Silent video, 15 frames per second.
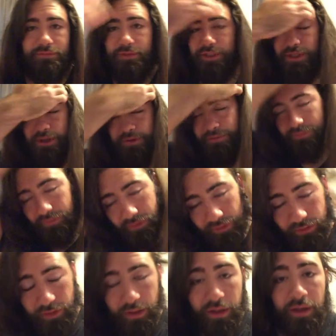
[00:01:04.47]
So,
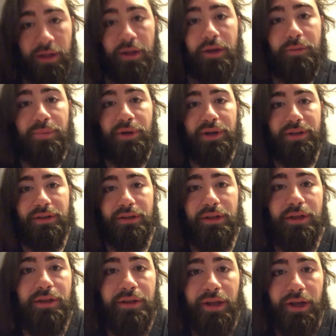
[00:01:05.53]
but
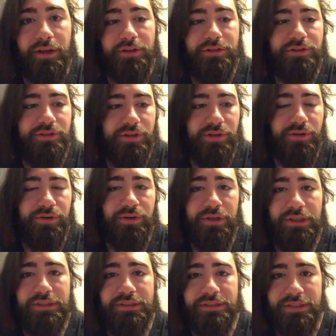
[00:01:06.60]
yeah, so
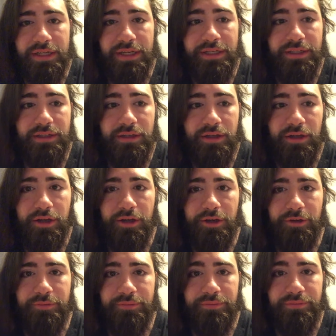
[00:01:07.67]
today,
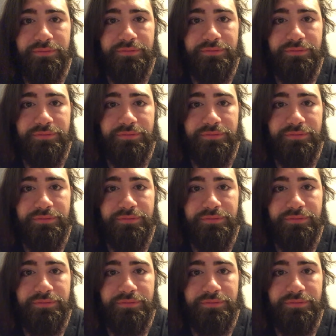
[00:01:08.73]
rolling